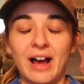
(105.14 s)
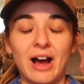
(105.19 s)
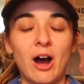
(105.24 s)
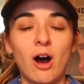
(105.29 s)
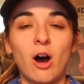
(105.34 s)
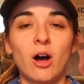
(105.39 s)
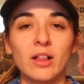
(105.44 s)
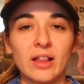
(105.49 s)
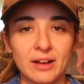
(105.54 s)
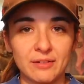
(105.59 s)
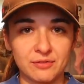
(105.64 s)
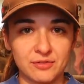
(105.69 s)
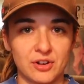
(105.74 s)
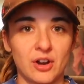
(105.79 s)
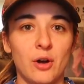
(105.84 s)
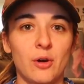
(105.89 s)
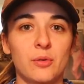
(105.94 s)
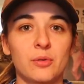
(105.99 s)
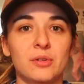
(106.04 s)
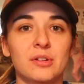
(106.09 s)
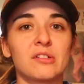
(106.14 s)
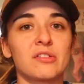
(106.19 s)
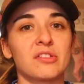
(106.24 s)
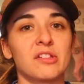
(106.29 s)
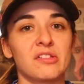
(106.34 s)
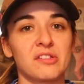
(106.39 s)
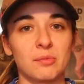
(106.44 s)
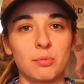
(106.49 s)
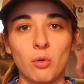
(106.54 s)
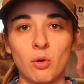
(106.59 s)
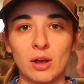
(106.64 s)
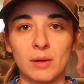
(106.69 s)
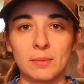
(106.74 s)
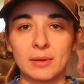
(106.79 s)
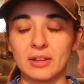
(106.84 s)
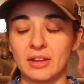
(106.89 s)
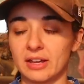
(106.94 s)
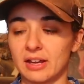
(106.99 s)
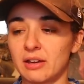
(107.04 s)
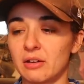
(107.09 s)
All I've known is
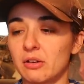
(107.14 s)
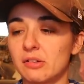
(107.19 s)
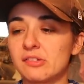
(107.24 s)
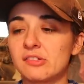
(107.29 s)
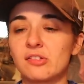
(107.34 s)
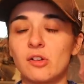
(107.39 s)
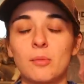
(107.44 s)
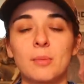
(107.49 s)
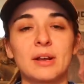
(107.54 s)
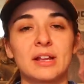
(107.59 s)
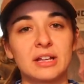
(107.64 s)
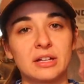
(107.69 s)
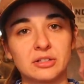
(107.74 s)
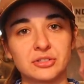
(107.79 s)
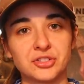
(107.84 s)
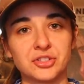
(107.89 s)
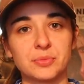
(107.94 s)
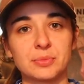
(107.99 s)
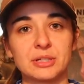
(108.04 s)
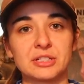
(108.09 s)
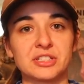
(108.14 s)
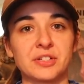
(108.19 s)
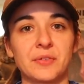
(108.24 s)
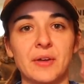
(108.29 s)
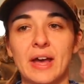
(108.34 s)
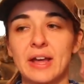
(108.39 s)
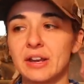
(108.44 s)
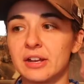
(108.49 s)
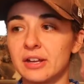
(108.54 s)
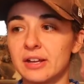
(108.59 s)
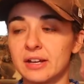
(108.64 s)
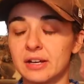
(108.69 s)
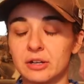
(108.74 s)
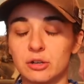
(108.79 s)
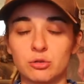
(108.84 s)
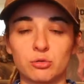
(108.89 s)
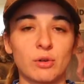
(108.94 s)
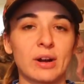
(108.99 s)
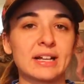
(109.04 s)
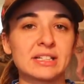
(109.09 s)
disappointment. Like, so many years the Bills have had
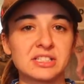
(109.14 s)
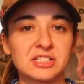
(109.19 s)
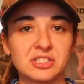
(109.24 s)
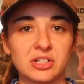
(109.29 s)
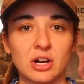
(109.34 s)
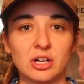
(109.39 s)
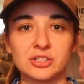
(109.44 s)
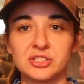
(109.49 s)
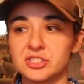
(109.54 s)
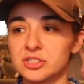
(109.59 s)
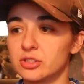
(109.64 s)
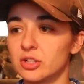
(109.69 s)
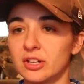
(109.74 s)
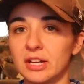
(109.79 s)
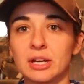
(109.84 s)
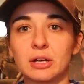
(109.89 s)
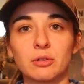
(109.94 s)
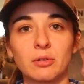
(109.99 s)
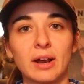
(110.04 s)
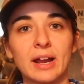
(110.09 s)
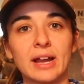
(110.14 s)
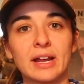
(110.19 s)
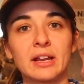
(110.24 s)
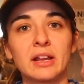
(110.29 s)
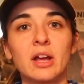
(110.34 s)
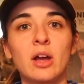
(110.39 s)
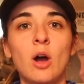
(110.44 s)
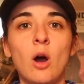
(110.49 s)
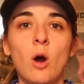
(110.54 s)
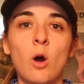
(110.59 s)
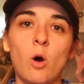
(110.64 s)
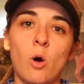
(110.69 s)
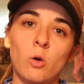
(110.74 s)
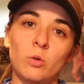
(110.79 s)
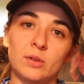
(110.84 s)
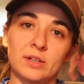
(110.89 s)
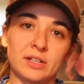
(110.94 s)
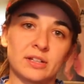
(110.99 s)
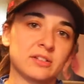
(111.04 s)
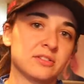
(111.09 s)
great starts, looking great,
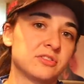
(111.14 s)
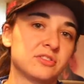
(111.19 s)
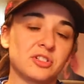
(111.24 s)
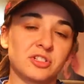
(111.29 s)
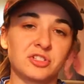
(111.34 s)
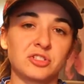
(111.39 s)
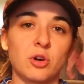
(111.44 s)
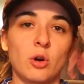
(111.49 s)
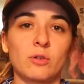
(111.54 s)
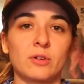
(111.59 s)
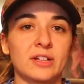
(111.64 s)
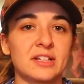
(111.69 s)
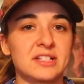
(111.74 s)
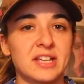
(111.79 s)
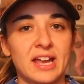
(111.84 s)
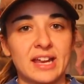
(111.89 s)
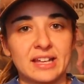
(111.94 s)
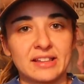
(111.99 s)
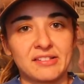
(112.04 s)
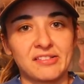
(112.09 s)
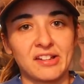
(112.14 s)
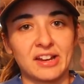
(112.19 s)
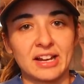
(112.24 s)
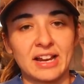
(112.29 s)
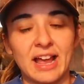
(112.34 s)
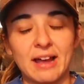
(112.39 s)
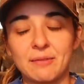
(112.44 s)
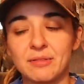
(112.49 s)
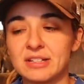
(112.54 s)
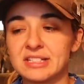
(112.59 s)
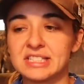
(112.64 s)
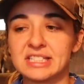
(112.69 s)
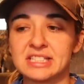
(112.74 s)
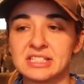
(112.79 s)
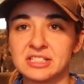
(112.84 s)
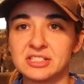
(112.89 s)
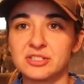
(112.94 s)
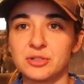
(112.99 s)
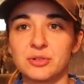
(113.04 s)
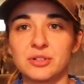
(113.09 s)
only to just totally tank in the second half of the
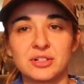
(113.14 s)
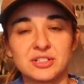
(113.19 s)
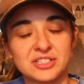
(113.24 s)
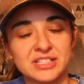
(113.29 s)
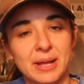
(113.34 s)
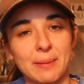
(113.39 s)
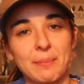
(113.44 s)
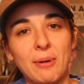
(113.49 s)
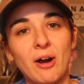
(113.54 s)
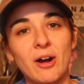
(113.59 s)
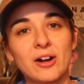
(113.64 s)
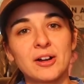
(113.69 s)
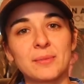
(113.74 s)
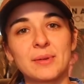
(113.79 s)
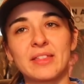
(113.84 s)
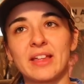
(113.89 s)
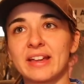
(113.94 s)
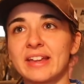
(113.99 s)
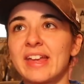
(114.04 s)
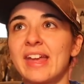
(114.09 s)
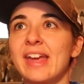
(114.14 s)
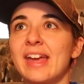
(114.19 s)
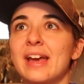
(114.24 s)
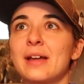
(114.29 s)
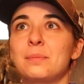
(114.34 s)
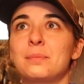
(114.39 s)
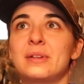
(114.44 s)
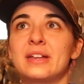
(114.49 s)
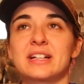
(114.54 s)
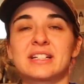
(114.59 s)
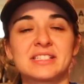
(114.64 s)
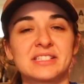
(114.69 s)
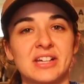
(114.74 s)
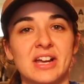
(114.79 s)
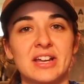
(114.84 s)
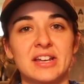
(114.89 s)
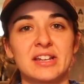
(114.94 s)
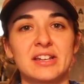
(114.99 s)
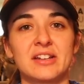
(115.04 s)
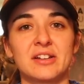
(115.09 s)
season. So there's that part of me that can't be
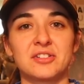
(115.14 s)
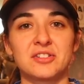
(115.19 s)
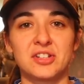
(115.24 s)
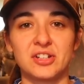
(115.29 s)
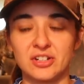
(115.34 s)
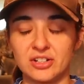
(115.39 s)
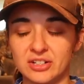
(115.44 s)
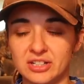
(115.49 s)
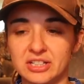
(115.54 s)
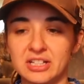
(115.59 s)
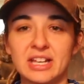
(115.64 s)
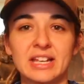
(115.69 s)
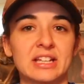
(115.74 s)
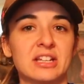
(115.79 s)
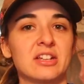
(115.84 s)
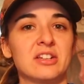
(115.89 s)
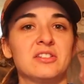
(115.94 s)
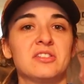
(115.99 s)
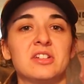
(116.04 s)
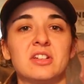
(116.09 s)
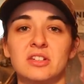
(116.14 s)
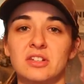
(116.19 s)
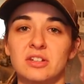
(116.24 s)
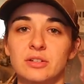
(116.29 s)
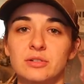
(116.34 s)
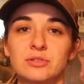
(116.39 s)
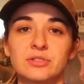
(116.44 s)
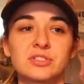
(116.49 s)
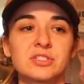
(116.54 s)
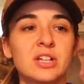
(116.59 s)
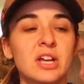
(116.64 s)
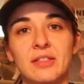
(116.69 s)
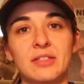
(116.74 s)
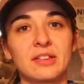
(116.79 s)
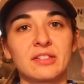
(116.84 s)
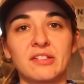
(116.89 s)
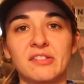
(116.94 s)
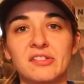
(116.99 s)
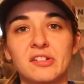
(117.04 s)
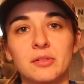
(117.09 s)
excited until it continues. I
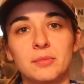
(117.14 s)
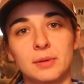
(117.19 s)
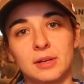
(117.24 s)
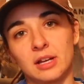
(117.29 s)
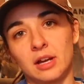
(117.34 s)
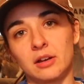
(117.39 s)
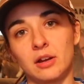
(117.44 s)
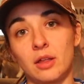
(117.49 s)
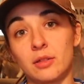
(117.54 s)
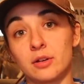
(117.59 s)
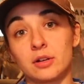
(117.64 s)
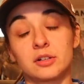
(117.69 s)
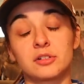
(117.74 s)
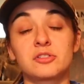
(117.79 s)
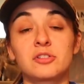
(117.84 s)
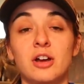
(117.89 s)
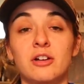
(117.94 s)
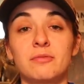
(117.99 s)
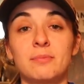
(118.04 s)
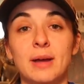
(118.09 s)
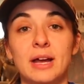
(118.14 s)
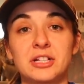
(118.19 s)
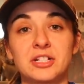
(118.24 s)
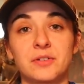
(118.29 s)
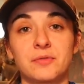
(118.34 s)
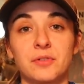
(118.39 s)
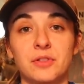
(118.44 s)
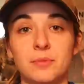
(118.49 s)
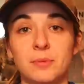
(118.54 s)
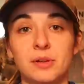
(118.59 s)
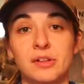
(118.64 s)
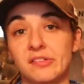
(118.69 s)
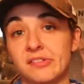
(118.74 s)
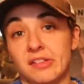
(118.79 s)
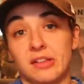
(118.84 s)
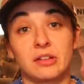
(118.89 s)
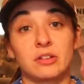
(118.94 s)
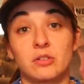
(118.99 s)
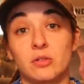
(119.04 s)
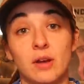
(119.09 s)
think this could be another tough matchup for the Bills.
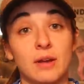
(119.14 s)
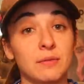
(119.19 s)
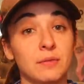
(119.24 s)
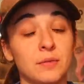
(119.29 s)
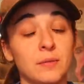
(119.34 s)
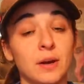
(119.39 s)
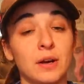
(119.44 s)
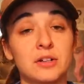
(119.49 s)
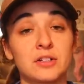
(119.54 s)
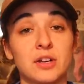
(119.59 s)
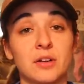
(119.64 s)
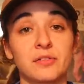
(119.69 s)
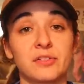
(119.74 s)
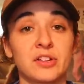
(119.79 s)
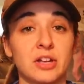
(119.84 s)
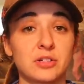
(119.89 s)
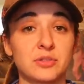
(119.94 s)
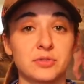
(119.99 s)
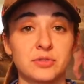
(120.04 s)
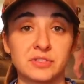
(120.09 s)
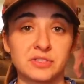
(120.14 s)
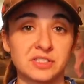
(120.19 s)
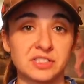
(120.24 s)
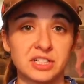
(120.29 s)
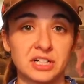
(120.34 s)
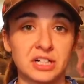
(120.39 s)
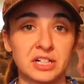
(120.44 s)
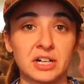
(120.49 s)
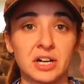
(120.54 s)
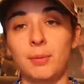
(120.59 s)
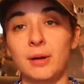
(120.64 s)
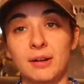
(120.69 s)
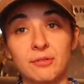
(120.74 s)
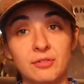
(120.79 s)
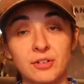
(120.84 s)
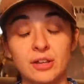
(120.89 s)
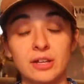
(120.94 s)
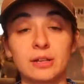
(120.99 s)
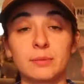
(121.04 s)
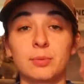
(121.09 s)
They do have a very tough schedule this year. But I'm
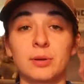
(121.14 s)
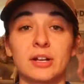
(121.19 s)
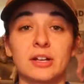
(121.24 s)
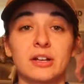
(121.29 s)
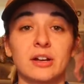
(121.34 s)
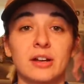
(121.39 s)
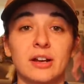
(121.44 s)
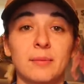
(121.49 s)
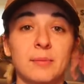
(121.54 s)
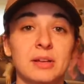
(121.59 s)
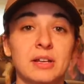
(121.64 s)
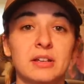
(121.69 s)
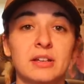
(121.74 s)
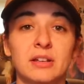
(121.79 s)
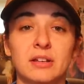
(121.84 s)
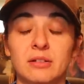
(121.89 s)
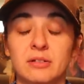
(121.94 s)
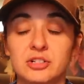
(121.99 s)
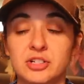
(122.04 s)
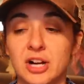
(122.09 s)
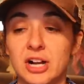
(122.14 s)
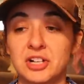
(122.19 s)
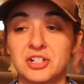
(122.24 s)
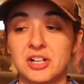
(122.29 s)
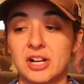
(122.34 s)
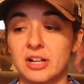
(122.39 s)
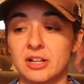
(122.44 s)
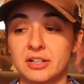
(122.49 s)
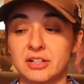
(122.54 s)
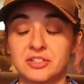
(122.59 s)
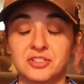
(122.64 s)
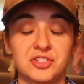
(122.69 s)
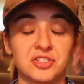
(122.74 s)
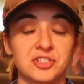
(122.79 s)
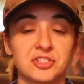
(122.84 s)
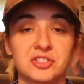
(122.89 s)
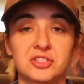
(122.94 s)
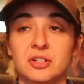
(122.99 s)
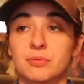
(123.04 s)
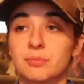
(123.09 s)
feeling pretty good. I mean, Josh Allen has just